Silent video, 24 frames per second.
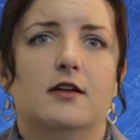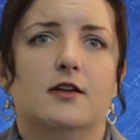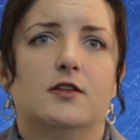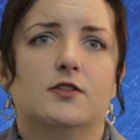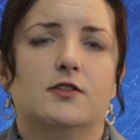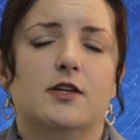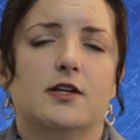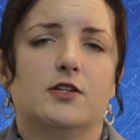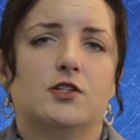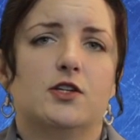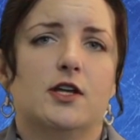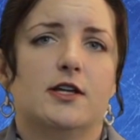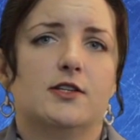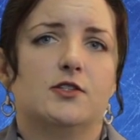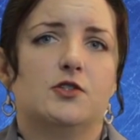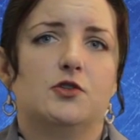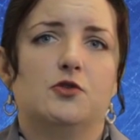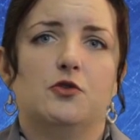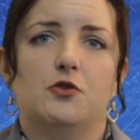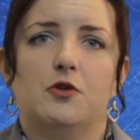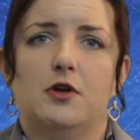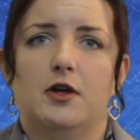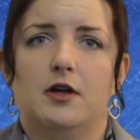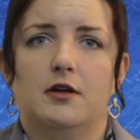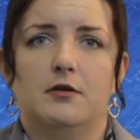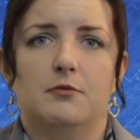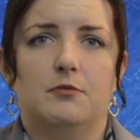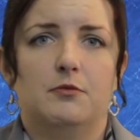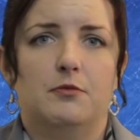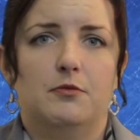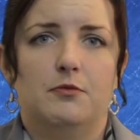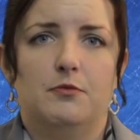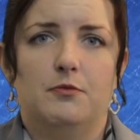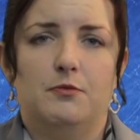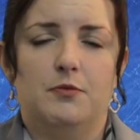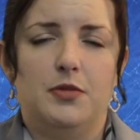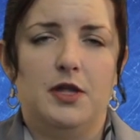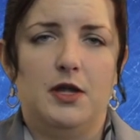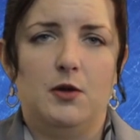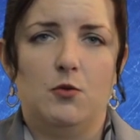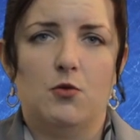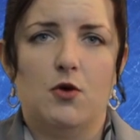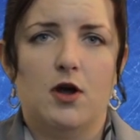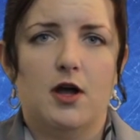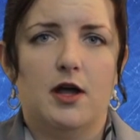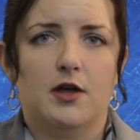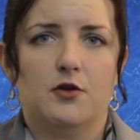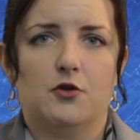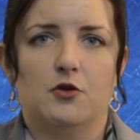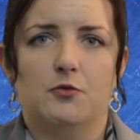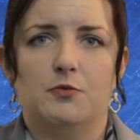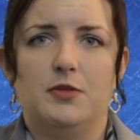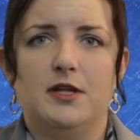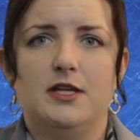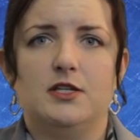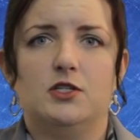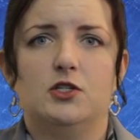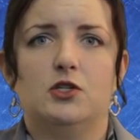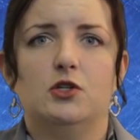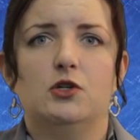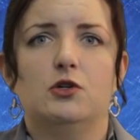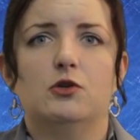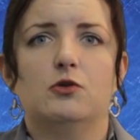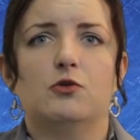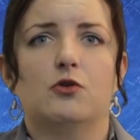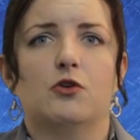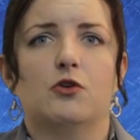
such as to a B1 or B2